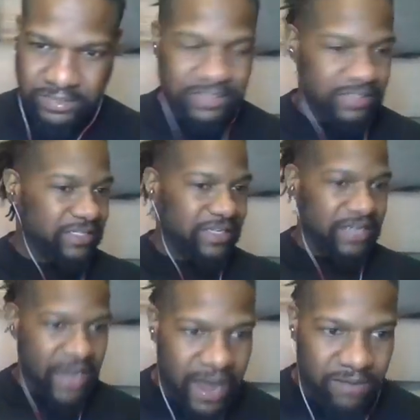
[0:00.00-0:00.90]
Does
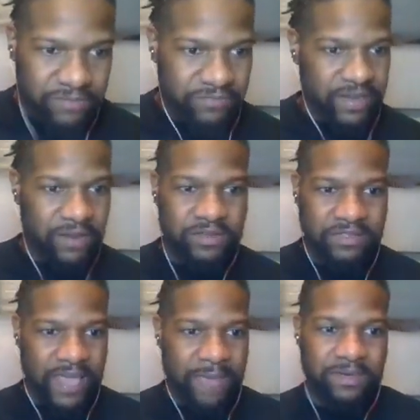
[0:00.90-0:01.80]
not reflect
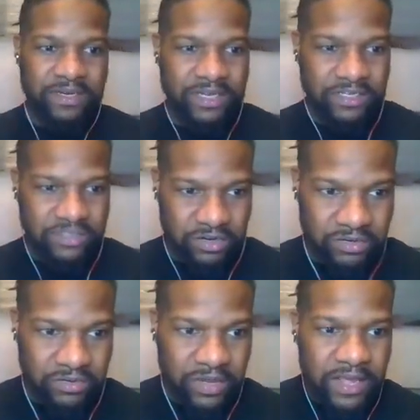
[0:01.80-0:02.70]
what's happening
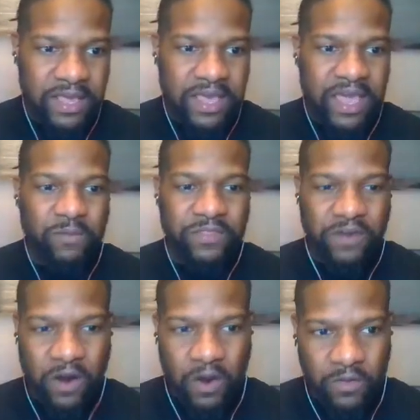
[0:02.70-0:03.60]
internal. And with
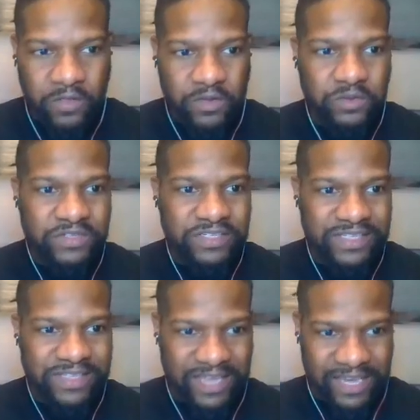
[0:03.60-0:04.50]
all
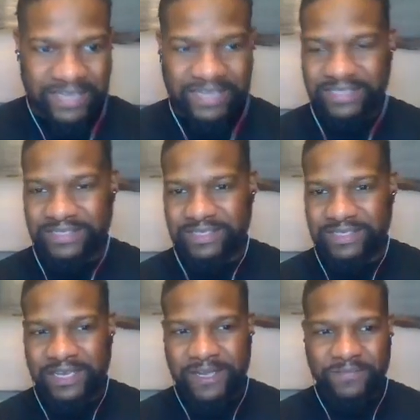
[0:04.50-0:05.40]
those
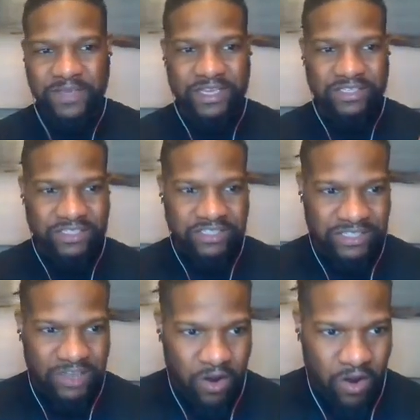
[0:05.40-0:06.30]
things, it's
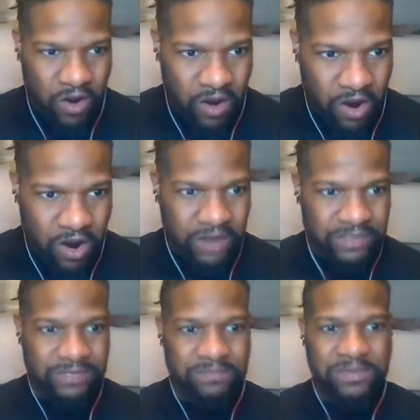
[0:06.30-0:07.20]

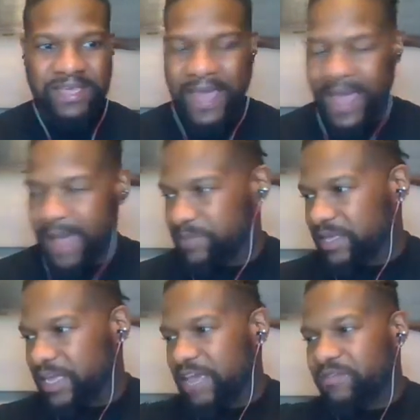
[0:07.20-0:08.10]
hard to be
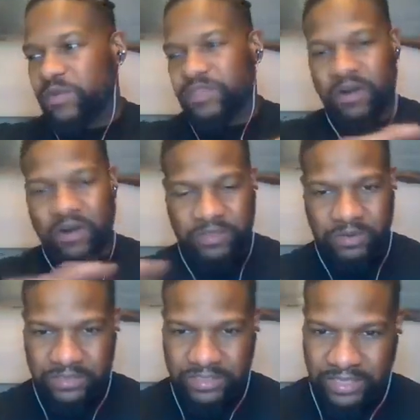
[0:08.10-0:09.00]
happy. Even with all
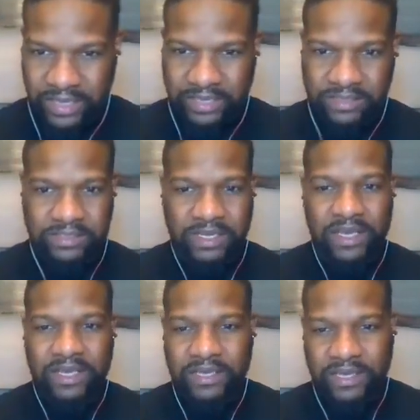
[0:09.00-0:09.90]
those things,
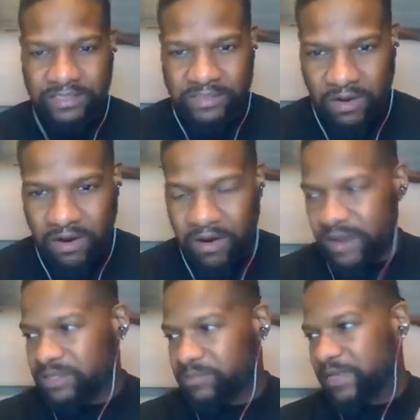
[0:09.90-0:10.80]
it's
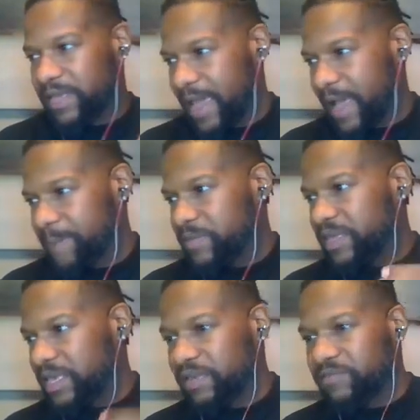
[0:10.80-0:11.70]
hard to be
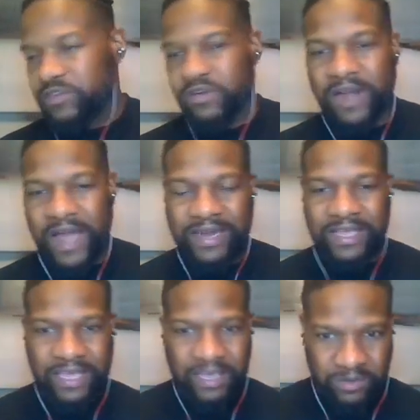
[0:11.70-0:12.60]
happy if you're not
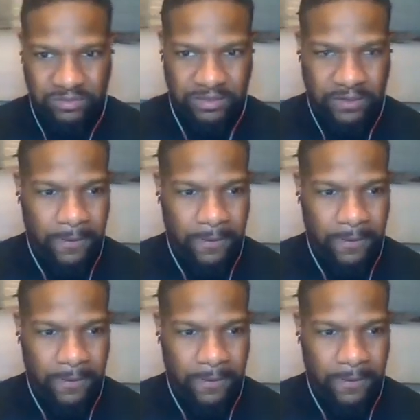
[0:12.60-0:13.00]
healed.